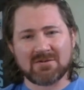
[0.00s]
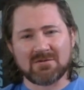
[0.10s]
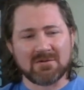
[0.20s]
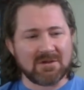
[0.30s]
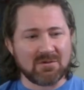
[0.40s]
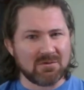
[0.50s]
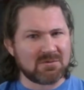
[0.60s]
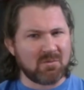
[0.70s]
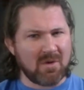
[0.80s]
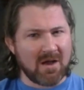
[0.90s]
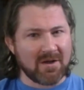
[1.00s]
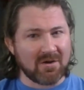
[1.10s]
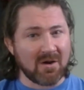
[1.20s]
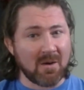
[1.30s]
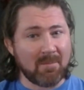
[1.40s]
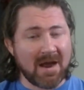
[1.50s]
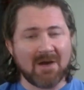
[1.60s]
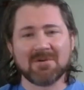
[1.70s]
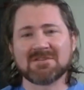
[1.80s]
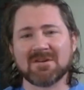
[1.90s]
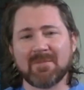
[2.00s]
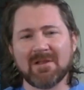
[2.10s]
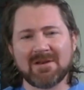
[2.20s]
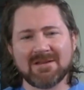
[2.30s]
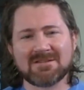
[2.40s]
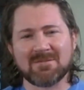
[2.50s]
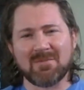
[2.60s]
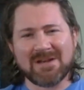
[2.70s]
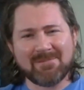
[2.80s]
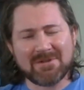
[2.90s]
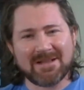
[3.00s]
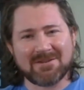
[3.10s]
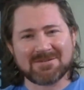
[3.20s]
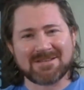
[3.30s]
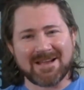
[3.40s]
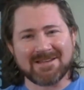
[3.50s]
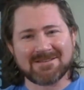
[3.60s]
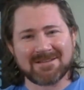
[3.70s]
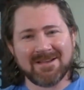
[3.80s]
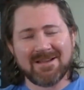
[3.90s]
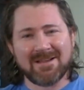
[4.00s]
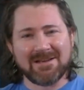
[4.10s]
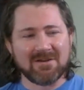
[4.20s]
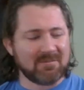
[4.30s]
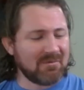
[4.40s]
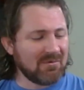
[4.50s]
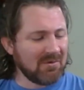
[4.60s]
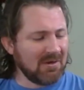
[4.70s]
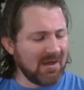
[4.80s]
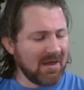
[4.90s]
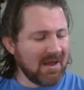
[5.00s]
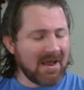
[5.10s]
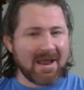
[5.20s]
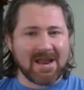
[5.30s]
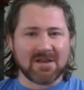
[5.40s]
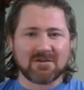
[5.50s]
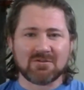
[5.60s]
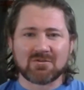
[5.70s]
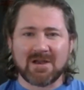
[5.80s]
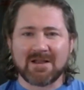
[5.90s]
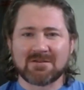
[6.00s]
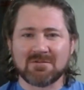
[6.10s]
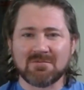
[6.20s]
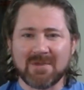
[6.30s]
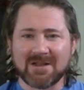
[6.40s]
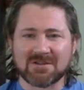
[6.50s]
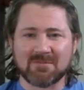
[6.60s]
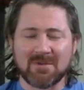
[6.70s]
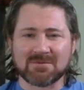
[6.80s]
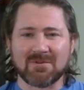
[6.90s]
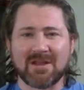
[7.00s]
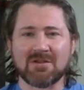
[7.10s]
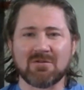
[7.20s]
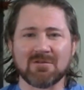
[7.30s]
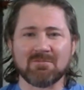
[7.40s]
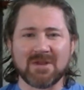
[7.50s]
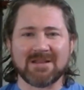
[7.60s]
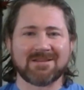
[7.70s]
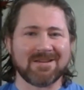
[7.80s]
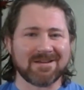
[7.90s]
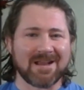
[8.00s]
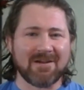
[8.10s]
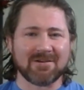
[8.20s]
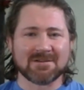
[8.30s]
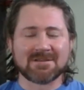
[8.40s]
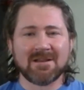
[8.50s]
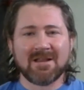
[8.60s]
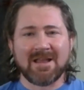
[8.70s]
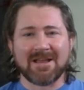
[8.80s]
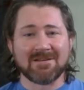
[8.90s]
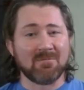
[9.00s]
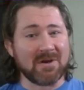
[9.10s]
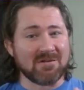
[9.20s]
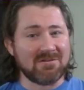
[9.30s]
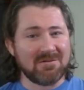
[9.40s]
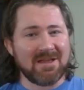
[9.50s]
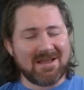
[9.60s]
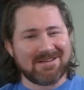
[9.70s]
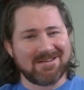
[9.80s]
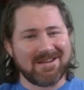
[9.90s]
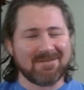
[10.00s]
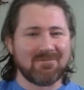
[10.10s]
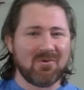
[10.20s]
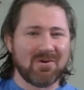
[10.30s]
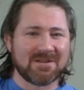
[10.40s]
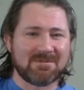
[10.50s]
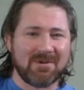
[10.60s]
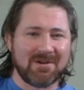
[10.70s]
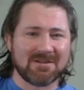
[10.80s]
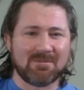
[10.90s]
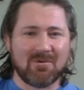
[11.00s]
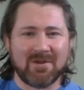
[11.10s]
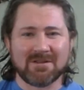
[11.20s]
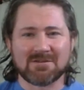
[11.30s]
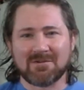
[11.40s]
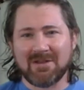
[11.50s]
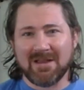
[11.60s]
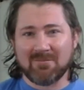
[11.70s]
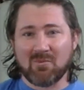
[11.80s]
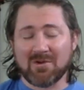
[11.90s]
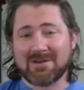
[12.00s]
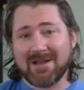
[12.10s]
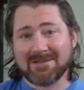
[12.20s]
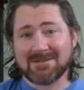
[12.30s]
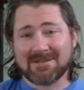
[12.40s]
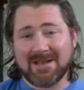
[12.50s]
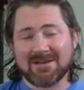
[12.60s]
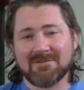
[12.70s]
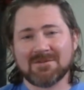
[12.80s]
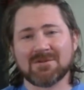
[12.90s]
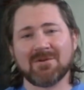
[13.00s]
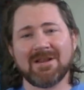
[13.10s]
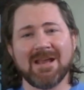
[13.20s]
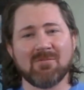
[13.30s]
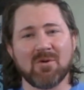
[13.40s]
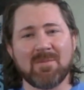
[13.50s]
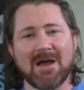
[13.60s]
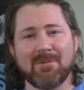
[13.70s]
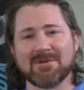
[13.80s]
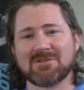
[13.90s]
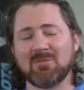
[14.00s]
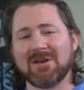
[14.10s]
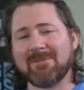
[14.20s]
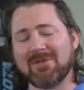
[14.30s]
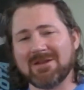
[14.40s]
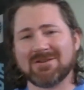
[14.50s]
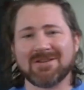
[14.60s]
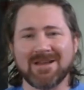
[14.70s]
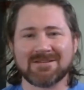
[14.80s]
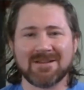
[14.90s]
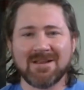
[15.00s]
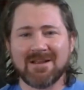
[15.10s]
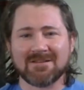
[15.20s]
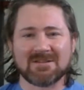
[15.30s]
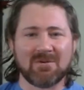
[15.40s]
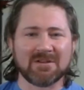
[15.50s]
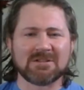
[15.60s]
use your powers and abilities to manipulate those dice in your pool, and you try to match them up so that you can beat the encounters. And when you do that, you get more experience points, or you get more dice as items, or you get more powers to manipulate your dice, and so on and so